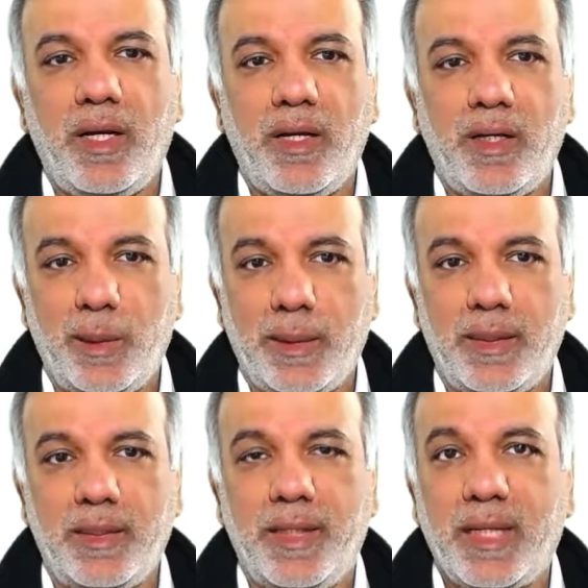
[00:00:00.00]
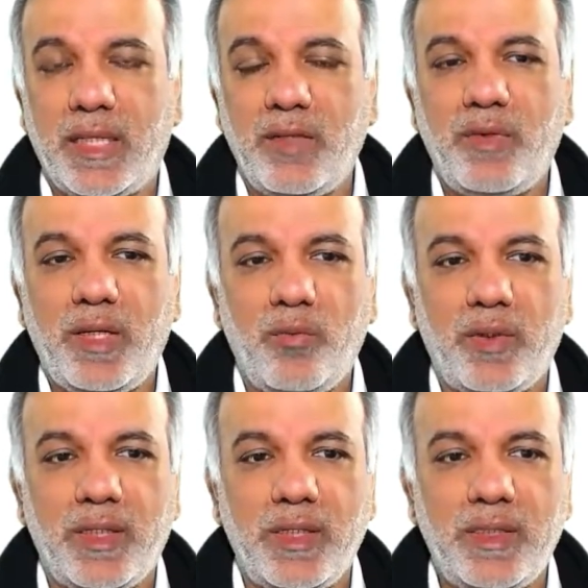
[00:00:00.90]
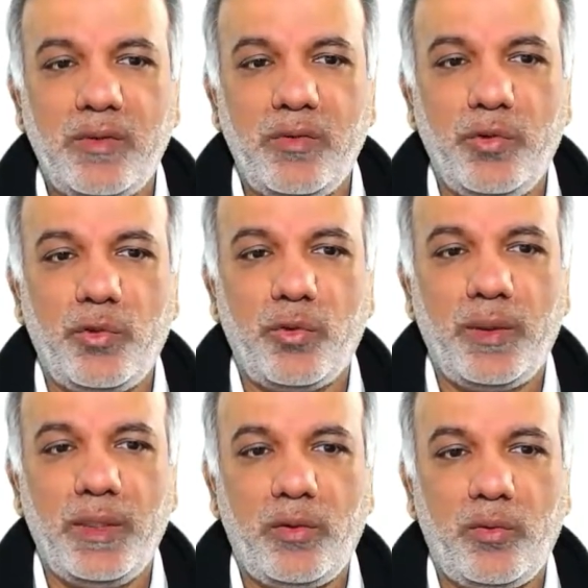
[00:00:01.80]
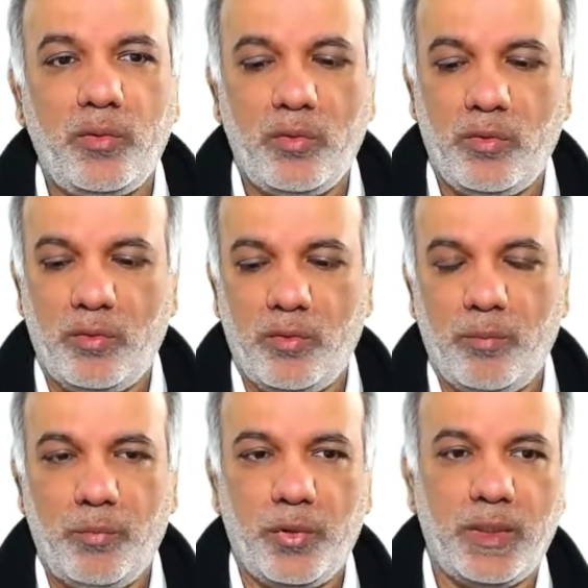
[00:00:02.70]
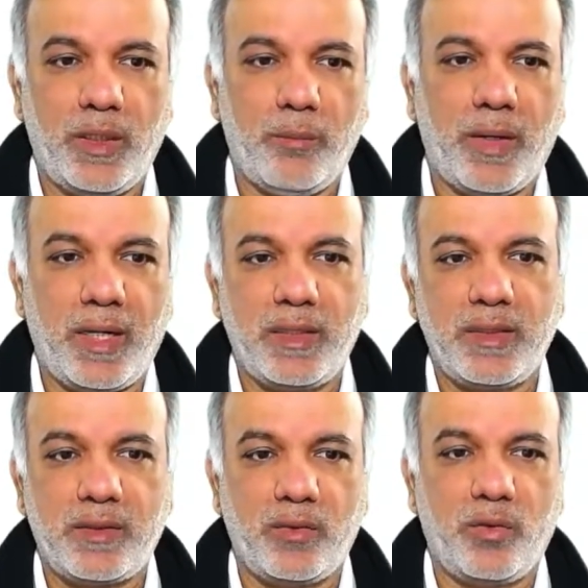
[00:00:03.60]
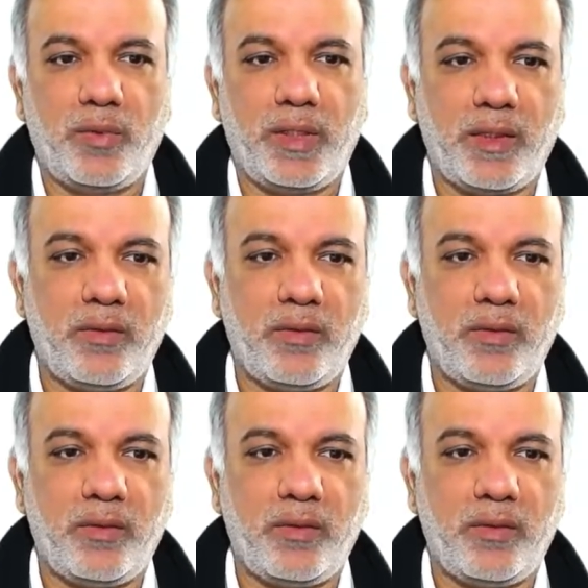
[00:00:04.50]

under the negative keyword list, you don't need to put in a minus over here.